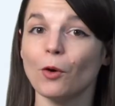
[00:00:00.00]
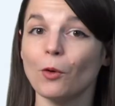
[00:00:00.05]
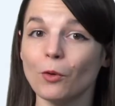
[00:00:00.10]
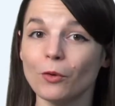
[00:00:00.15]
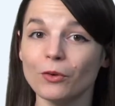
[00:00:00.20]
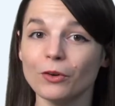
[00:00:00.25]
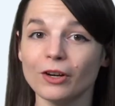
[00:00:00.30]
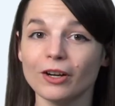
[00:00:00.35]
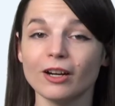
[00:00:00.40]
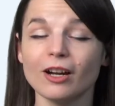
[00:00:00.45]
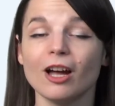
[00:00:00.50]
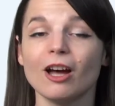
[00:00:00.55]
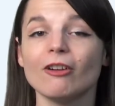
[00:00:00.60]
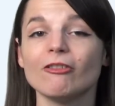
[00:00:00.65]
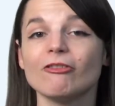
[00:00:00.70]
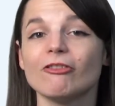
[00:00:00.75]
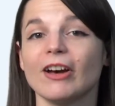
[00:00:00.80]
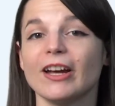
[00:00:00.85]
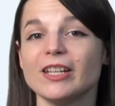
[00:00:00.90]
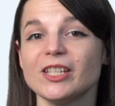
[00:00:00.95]
Or
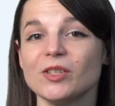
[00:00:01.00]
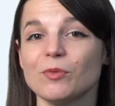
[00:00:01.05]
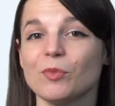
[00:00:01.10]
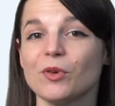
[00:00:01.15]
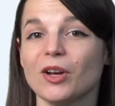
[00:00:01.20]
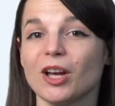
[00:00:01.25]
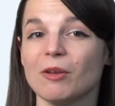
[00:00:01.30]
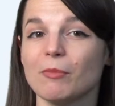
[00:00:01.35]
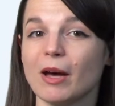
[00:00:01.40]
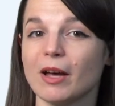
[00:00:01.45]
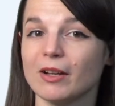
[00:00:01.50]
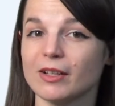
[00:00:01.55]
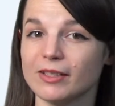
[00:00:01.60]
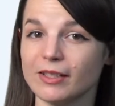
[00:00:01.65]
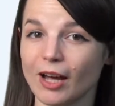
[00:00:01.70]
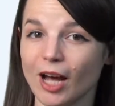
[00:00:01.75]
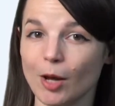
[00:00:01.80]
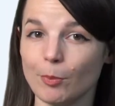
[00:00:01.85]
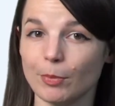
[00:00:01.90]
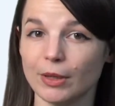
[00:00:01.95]
find a book about a
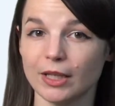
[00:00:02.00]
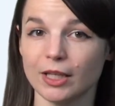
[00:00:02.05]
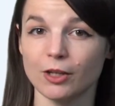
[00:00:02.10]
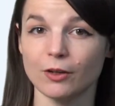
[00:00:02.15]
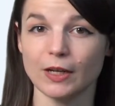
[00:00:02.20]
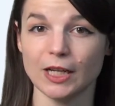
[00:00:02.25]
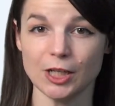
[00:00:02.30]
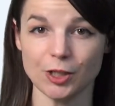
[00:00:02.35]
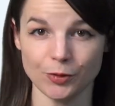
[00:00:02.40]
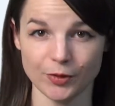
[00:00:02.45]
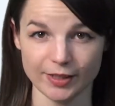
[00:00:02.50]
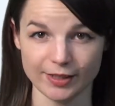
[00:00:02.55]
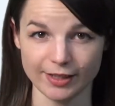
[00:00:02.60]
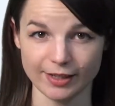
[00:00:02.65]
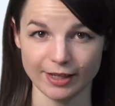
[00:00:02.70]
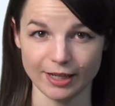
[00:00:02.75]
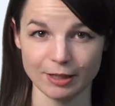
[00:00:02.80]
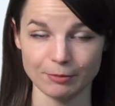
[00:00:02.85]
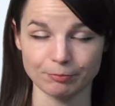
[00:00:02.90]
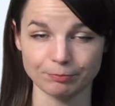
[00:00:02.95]
topic you're
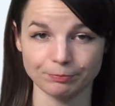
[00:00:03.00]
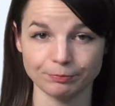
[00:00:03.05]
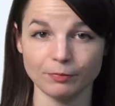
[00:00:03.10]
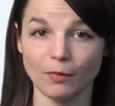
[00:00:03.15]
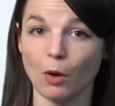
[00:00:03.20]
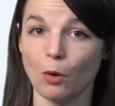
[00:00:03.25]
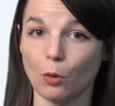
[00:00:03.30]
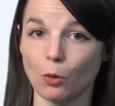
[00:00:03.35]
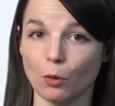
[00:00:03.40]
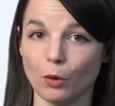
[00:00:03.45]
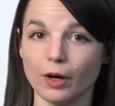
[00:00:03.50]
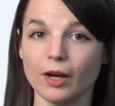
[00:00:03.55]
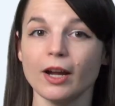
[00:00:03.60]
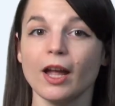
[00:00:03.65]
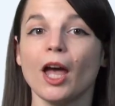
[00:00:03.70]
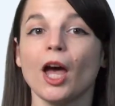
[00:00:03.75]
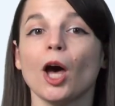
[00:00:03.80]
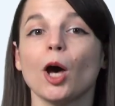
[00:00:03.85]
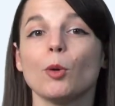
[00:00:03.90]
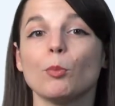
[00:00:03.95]
interested in. Or
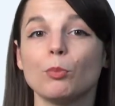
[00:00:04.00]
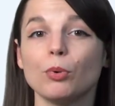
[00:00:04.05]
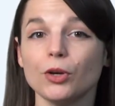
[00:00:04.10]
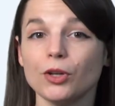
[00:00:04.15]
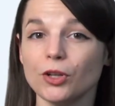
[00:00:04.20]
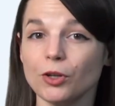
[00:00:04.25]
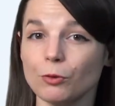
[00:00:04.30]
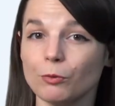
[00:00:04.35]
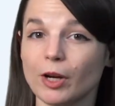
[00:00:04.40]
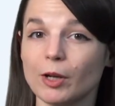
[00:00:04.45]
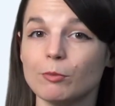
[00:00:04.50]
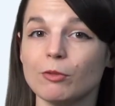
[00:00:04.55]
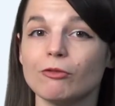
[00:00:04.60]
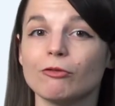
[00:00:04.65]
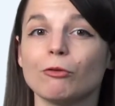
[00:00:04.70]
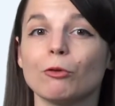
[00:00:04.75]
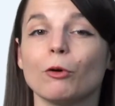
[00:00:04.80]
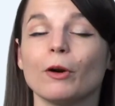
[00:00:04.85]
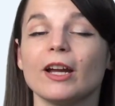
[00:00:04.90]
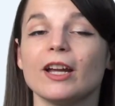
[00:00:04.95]
a book you read
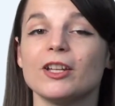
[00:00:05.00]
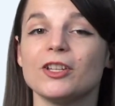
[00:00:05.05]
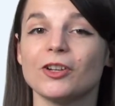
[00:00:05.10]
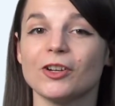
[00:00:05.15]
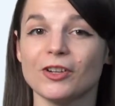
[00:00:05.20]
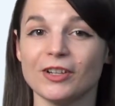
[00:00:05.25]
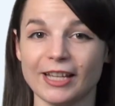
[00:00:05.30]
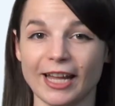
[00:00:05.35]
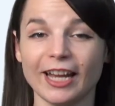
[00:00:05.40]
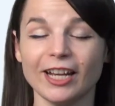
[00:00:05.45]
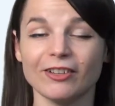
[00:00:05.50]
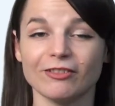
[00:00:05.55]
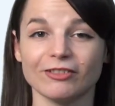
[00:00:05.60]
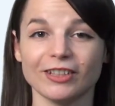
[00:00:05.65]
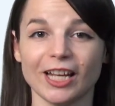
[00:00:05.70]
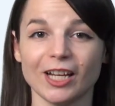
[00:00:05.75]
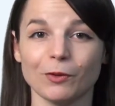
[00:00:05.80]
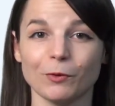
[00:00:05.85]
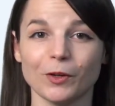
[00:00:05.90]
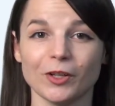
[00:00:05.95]
before in your native
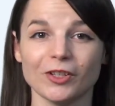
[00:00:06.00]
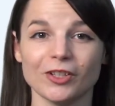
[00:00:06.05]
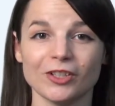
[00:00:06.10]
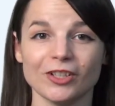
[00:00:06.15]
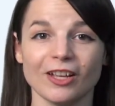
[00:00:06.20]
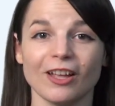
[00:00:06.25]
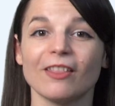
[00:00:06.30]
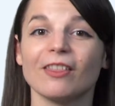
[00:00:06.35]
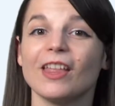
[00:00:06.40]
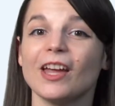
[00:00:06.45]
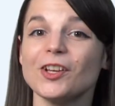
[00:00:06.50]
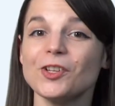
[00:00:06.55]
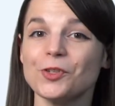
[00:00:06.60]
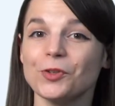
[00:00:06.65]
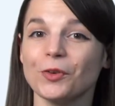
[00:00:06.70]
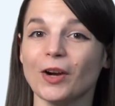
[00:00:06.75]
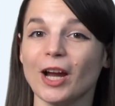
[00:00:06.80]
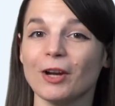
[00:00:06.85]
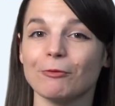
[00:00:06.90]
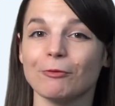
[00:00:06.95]
language. Then
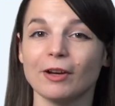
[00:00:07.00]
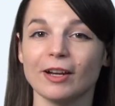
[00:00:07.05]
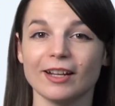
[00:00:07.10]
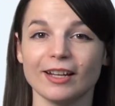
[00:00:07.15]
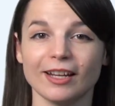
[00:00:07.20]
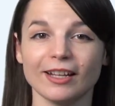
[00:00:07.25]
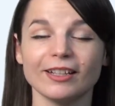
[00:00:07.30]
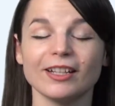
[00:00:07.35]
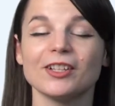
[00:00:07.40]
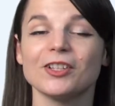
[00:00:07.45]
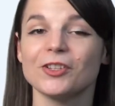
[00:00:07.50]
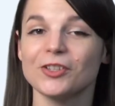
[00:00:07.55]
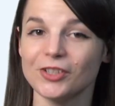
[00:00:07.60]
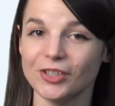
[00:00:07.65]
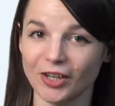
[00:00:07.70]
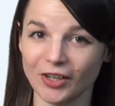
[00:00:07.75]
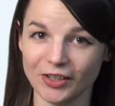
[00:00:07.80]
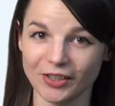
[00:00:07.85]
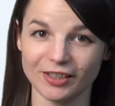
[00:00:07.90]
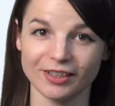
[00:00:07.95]
try reading it in your
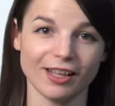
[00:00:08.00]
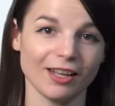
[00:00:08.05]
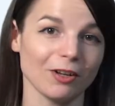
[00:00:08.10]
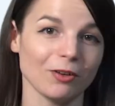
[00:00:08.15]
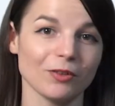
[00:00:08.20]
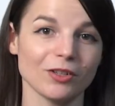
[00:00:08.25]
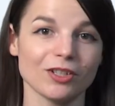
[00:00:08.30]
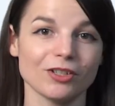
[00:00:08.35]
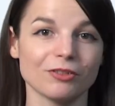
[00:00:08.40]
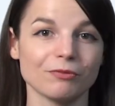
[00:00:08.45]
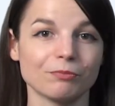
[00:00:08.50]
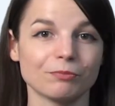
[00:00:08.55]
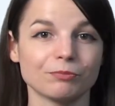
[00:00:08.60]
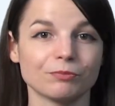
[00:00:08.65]
target language.